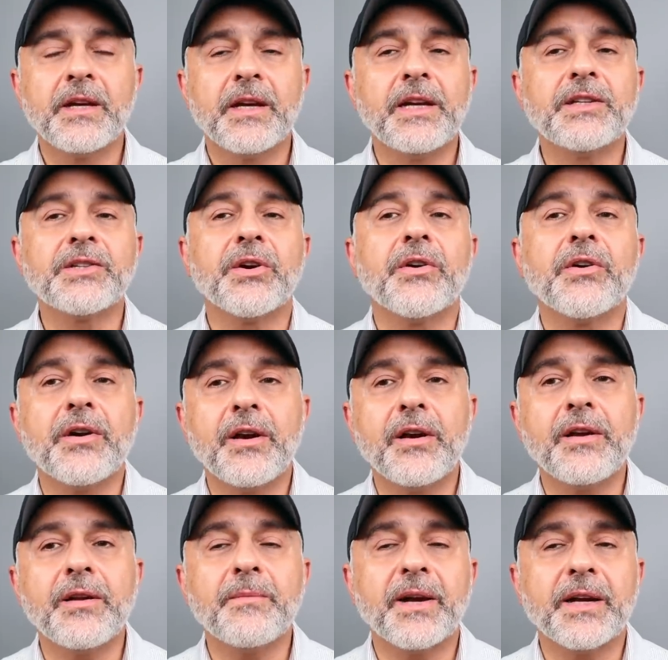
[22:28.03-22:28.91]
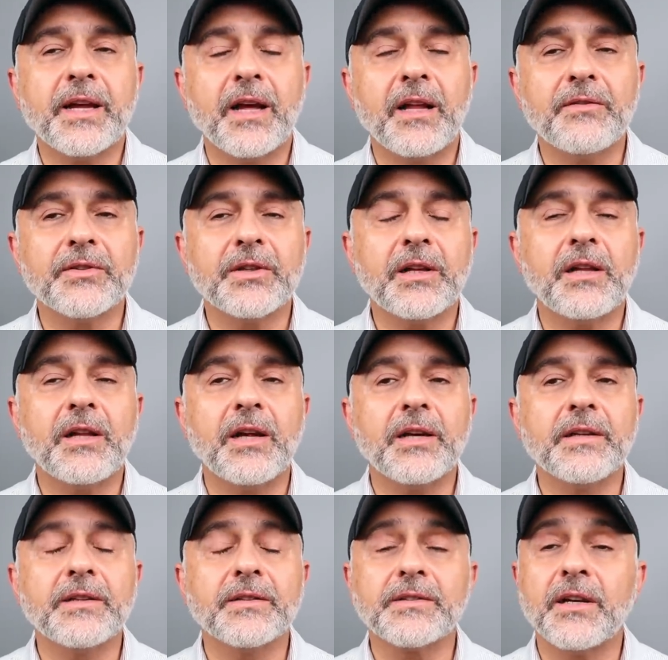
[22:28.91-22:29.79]
Eternity by Calvin
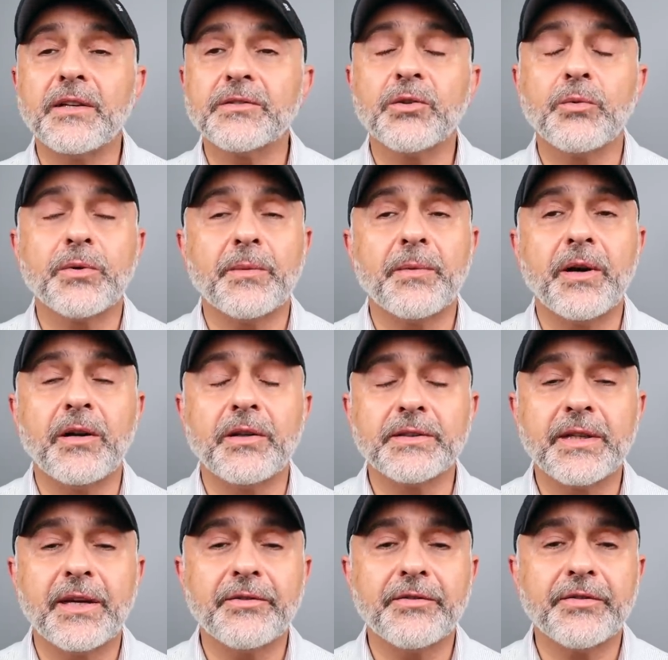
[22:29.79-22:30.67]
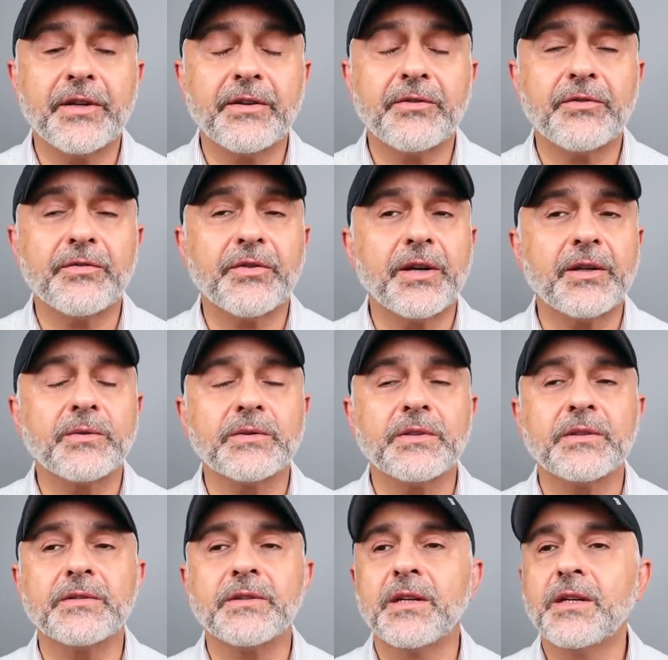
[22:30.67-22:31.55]
Klein is also one of my all-time favorite
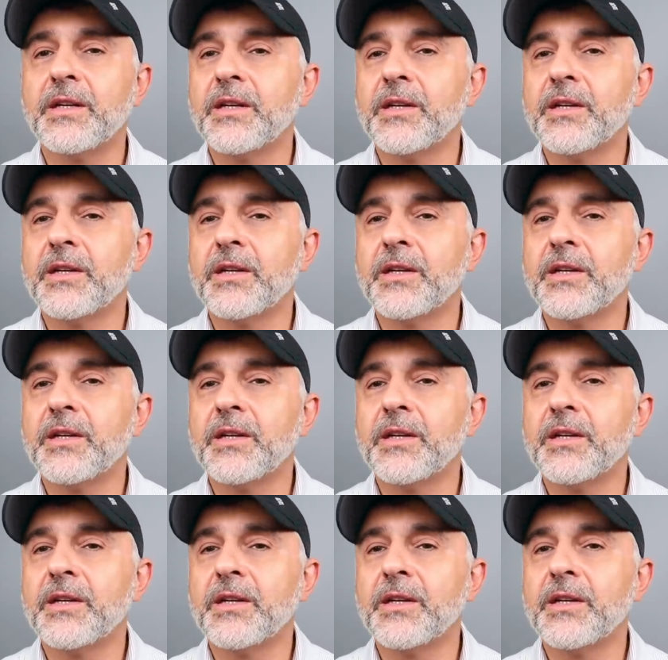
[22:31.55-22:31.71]
fragrances.